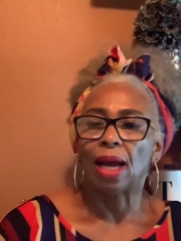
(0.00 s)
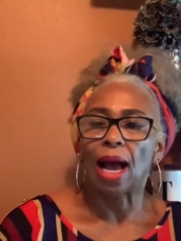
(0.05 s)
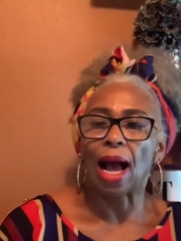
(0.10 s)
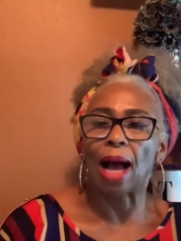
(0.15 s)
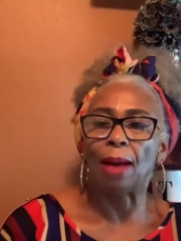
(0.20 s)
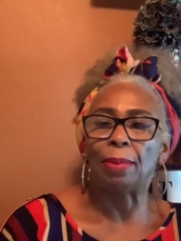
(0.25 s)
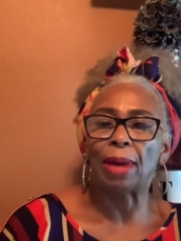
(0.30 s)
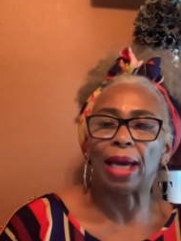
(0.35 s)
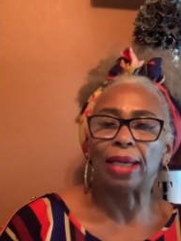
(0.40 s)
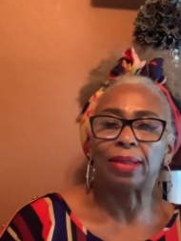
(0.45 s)

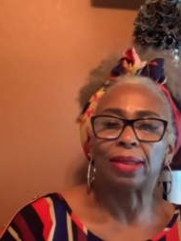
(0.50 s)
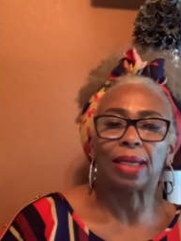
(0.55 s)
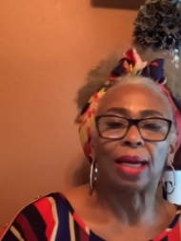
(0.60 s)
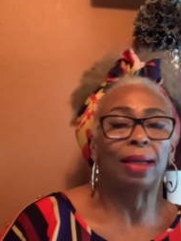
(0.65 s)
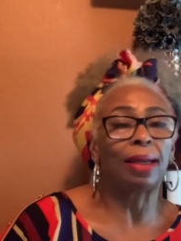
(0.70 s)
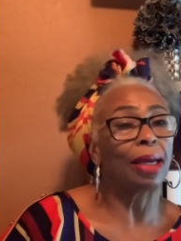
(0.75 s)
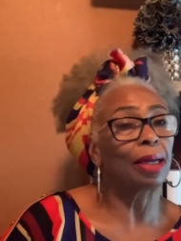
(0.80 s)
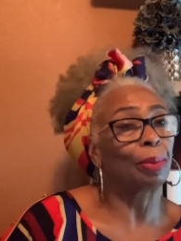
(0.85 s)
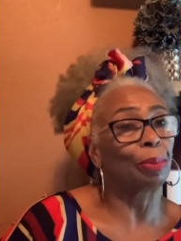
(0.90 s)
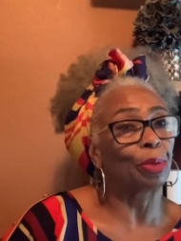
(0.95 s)
I might
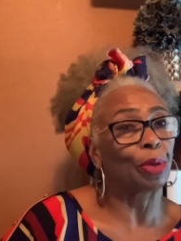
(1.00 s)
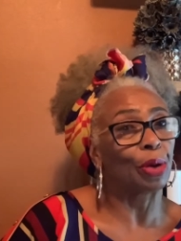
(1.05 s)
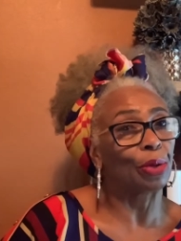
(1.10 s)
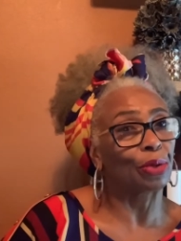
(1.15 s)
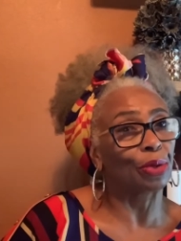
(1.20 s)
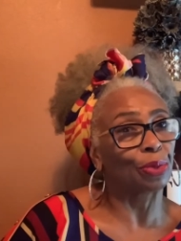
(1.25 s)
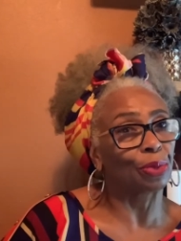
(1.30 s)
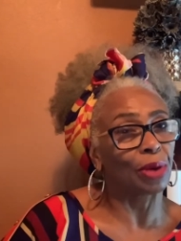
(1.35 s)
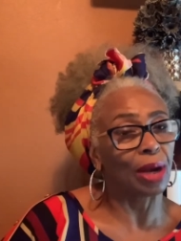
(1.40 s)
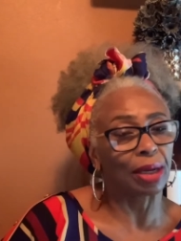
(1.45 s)
sound like a
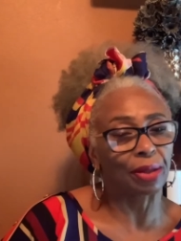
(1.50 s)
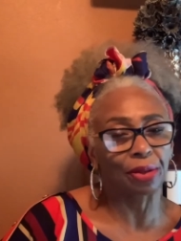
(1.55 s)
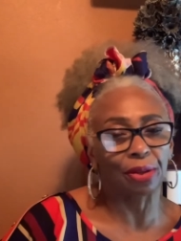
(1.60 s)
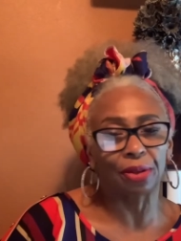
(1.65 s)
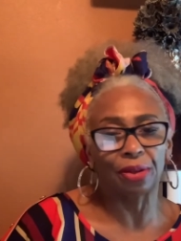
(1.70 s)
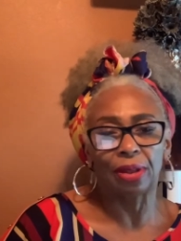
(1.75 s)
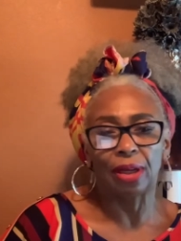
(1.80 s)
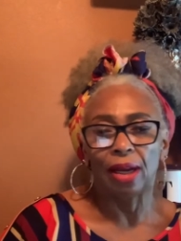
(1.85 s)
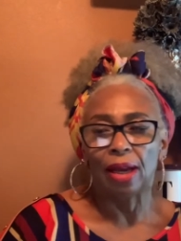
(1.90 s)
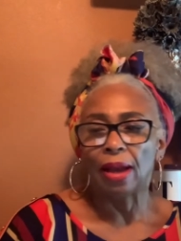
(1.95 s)
broken
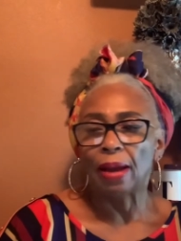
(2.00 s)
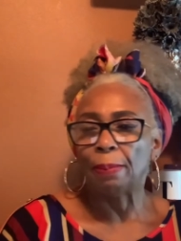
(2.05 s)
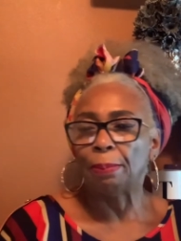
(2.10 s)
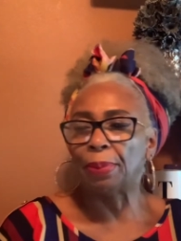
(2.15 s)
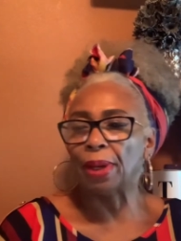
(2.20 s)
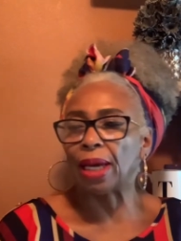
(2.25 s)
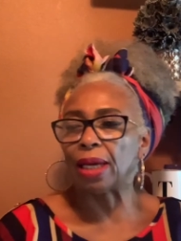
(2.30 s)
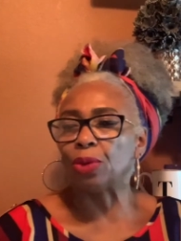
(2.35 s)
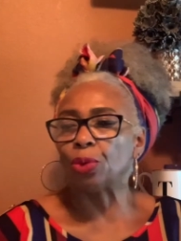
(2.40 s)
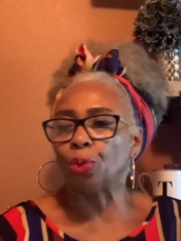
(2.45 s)
record,
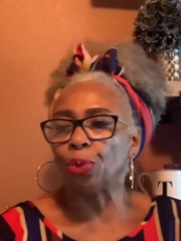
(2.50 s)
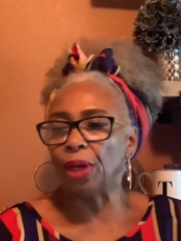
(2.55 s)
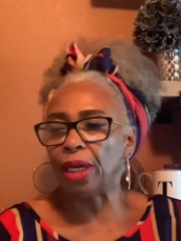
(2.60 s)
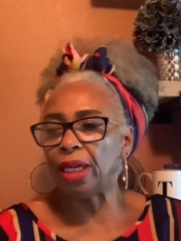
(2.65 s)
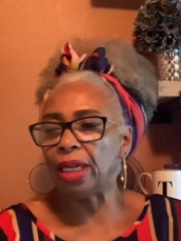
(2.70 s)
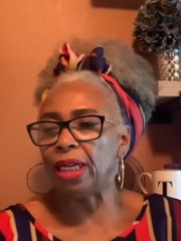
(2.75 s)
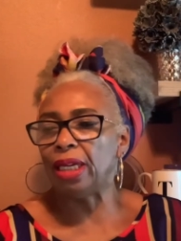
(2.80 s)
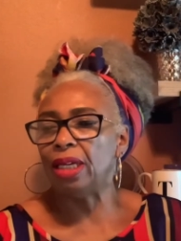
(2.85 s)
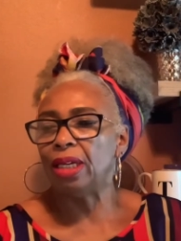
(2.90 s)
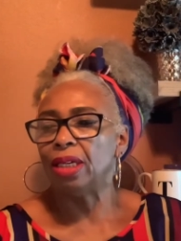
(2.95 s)
but
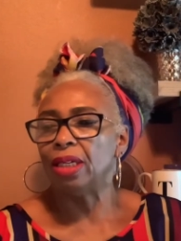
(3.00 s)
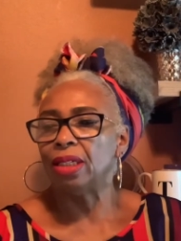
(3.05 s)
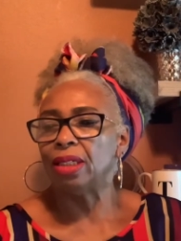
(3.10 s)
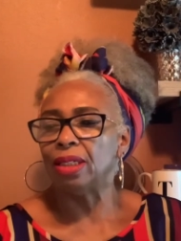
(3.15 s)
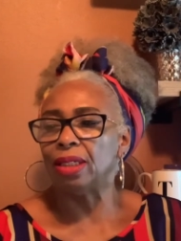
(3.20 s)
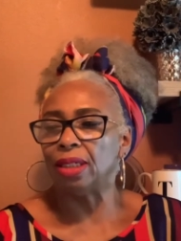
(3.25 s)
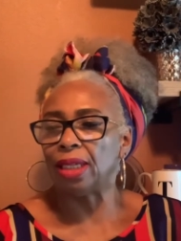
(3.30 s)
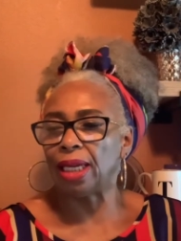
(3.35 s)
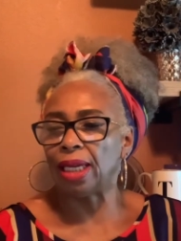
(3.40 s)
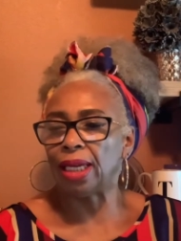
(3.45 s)
we
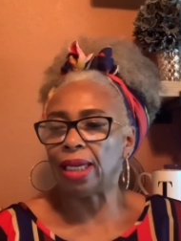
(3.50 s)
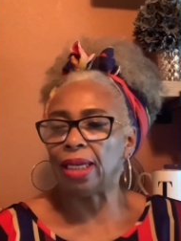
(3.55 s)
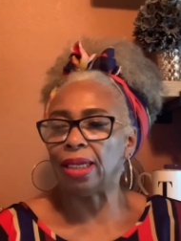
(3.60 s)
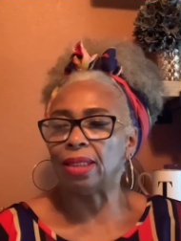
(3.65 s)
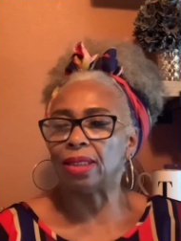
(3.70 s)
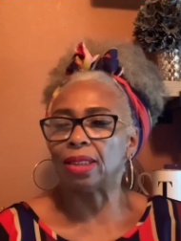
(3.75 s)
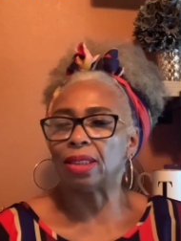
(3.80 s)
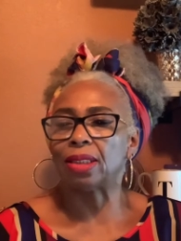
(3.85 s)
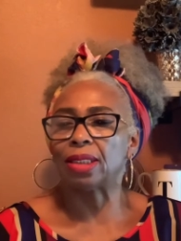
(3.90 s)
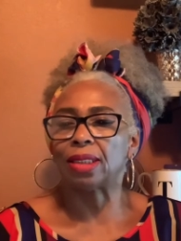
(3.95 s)
need
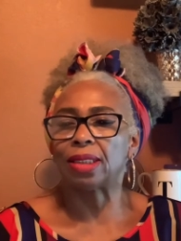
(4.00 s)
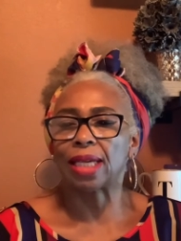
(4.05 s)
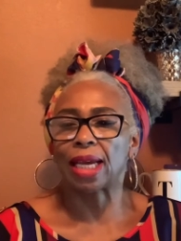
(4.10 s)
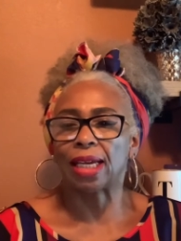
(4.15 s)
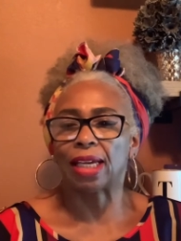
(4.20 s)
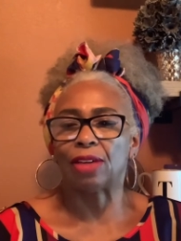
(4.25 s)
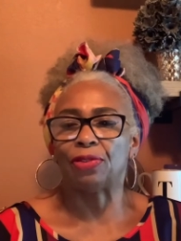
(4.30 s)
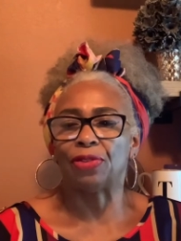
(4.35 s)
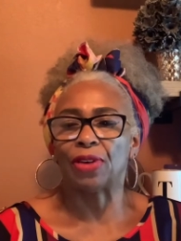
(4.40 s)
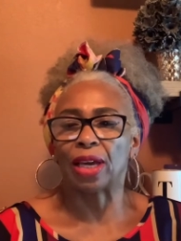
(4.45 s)
to
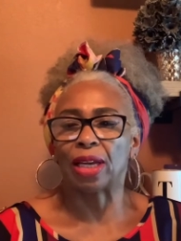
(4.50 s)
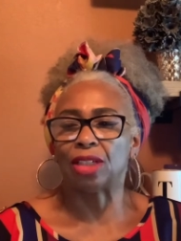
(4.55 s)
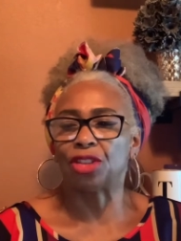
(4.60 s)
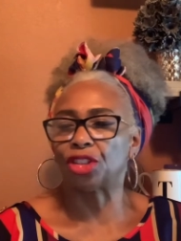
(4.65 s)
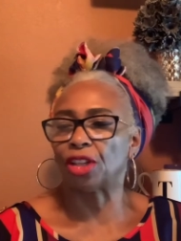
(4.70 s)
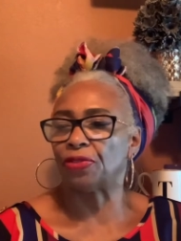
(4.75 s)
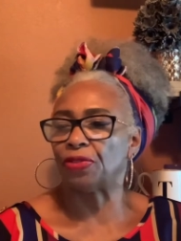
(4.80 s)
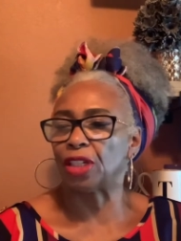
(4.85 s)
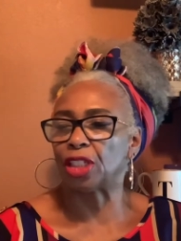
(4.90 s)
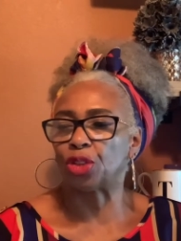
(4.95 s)
take advantage
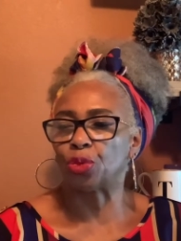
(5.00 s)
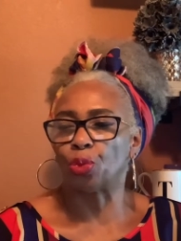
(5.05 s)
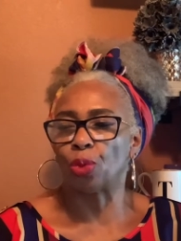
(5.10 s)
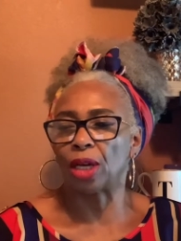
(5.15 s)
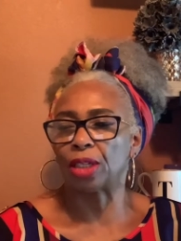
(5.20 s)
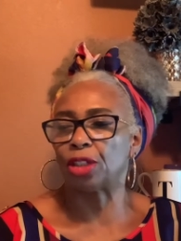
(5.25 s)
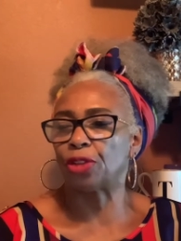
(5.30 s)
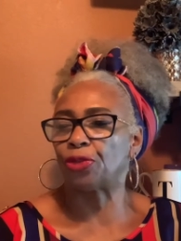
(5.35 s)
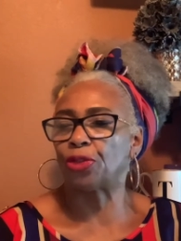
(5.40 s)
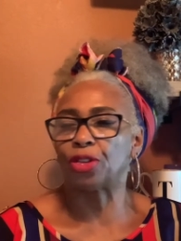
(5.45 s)
of this
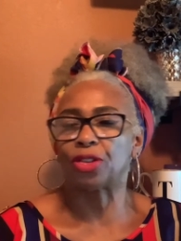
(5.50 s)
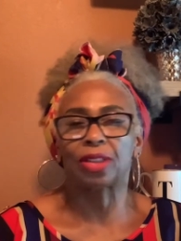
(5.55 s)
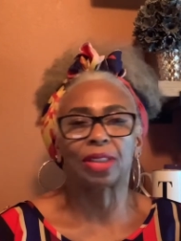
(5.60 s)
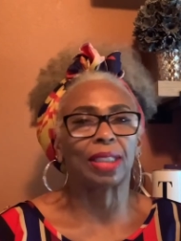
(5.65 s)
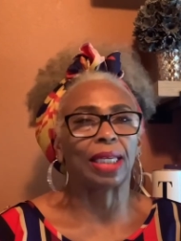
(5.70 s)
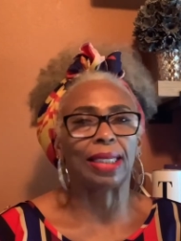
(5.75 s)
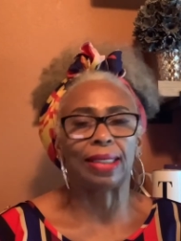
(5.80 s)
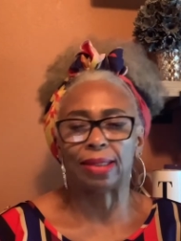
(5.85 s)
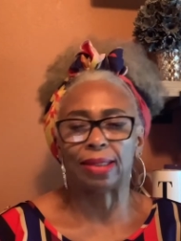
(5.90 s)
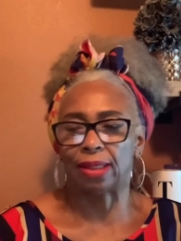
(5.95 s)
wonderful
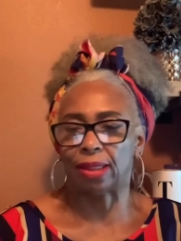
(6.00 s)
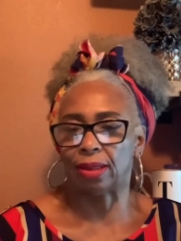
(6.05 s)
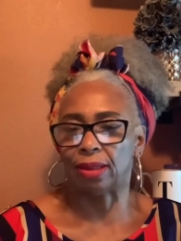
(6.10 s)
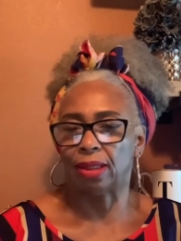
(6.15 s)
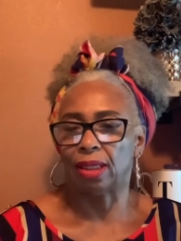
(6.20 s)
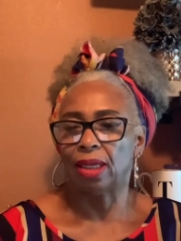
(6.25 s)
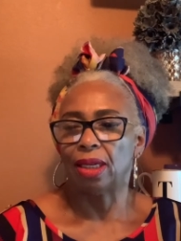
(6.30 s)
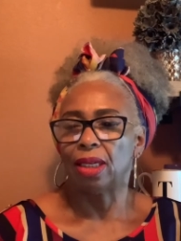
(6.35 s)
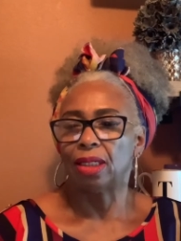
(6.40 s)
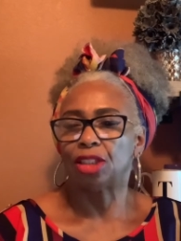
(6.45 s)
season
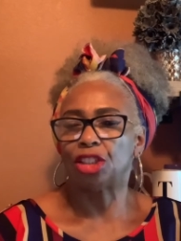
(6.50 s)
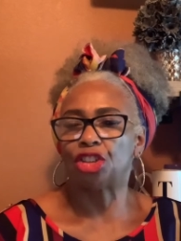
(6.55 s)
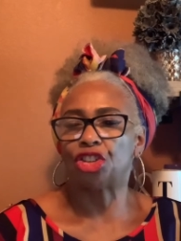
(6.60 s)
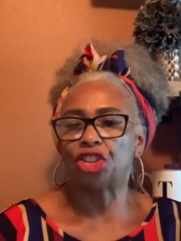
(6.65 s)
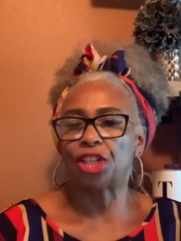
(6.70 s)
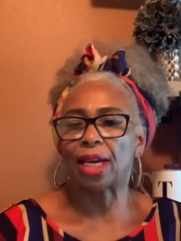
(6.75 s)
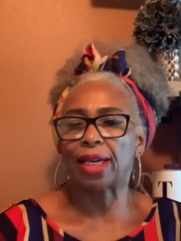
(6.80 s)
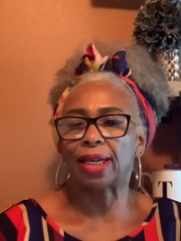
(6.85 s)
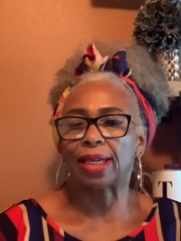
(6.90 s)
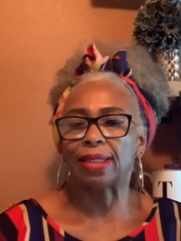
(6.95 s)
to
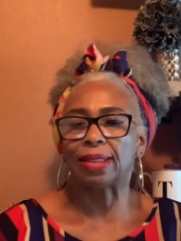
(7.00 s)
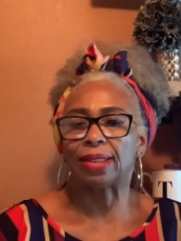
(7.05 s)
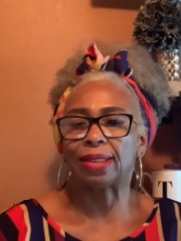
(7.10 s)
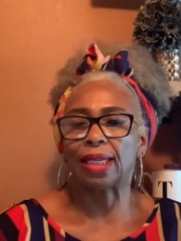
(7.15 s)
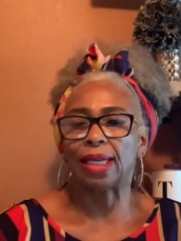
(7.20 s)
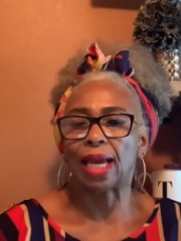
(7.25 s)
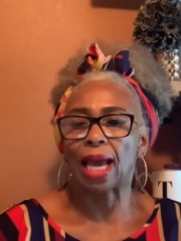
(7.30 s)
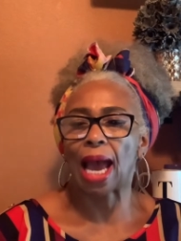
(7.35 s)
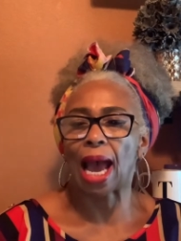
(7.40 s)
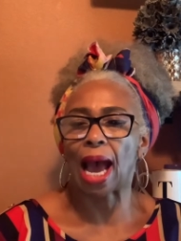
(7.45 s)
check and
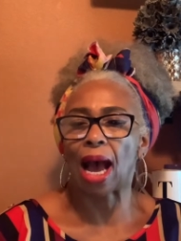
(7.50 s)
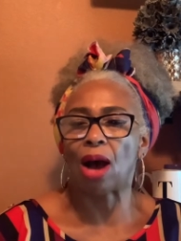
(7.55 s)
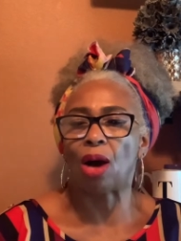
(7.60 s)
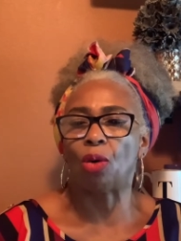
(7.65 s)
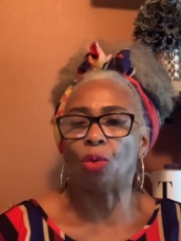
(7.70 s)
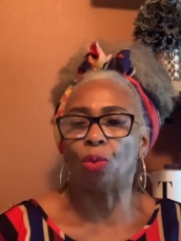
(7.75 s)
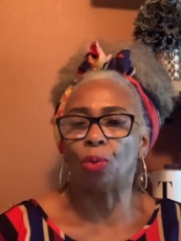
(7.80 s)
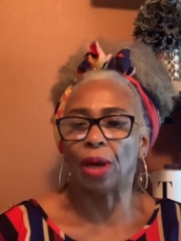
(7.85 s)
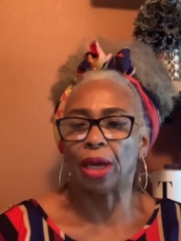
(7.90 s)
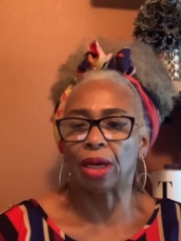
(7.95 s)
see how
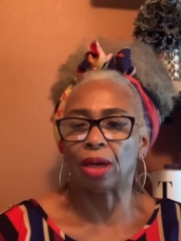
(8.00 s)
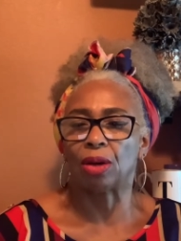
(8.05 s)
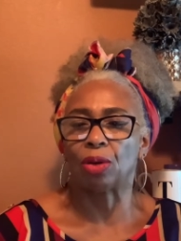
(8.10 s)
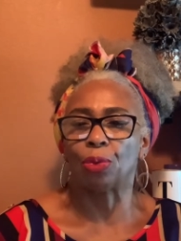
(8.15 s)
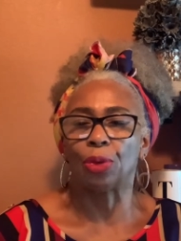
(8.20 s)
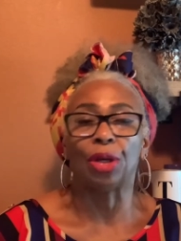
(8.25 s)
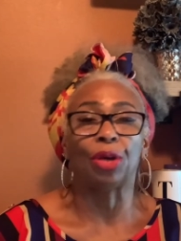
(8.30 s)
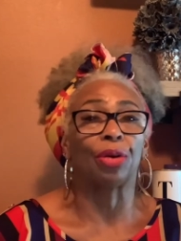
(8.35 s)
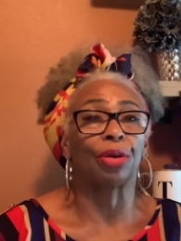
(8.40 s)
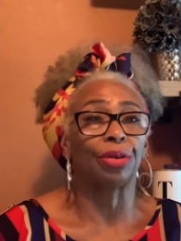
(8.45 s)
well
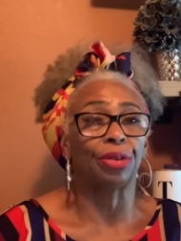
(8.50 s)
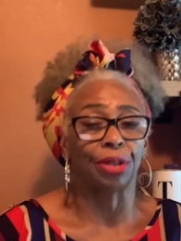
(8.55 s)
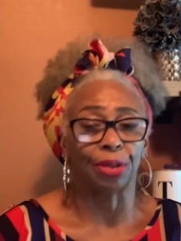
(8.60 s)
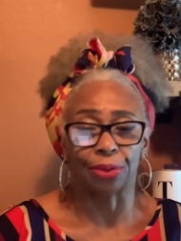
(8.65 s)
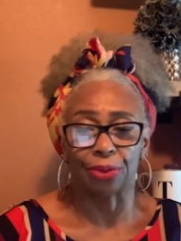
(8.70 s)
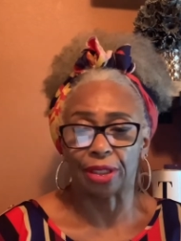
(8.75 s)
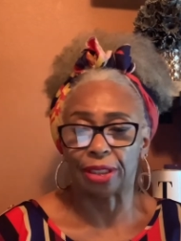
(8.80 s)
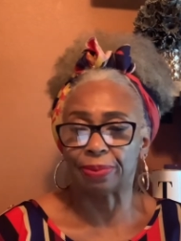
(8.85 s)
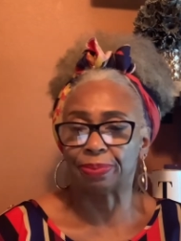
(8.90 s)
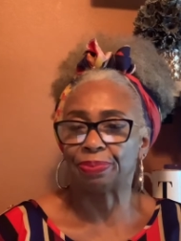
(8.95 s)
we are
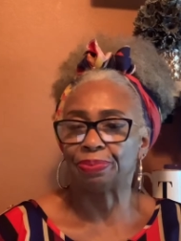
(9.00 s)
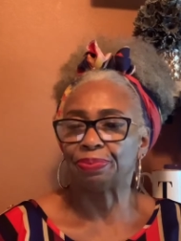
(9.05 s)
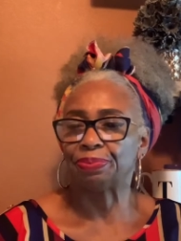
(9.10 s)
doing.